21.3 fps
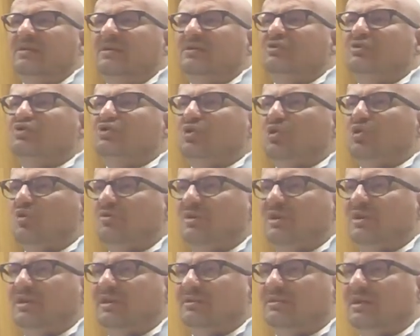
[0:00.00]

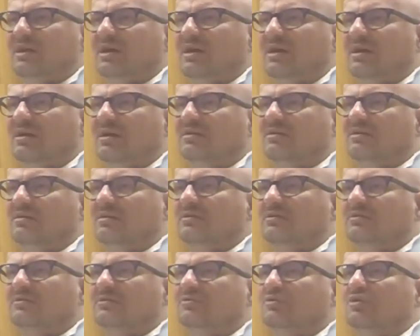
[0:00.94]
strongly attack
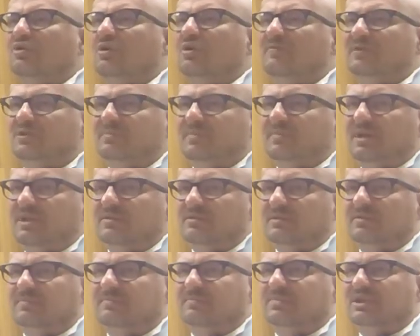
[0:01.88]

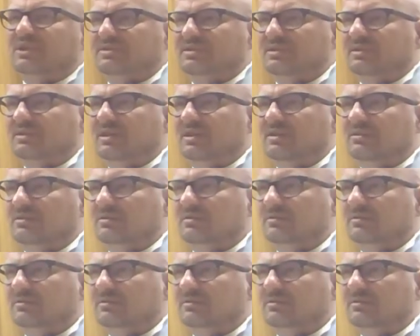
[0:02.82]
government and president.